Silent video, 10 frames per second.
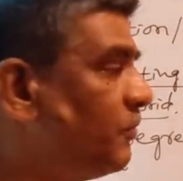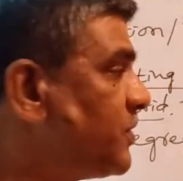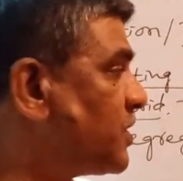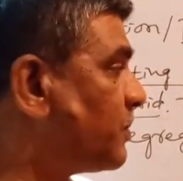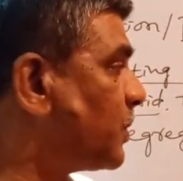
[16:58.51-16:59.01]

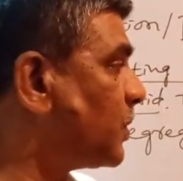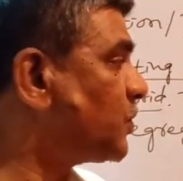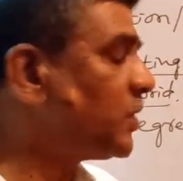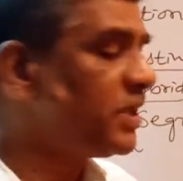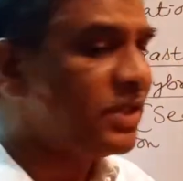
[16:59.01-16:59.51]
which are brought
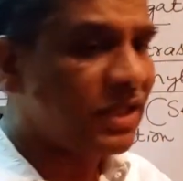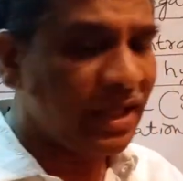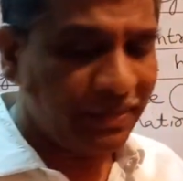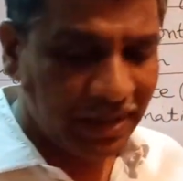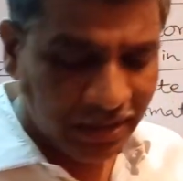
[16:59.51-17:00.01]
together in a
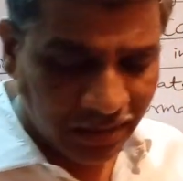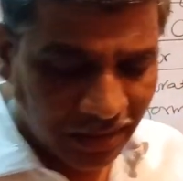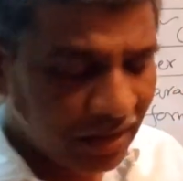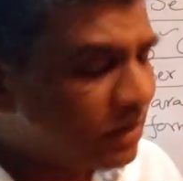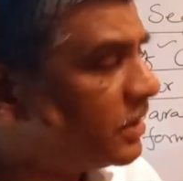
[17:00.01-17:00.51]
hybrid,
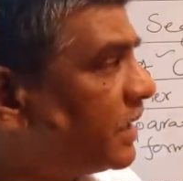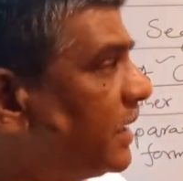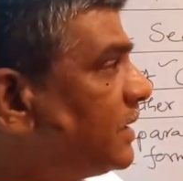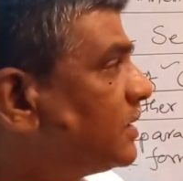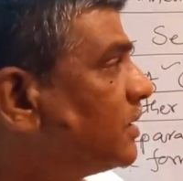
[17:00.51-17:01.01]
they
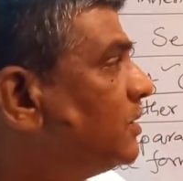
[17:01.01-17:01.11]
get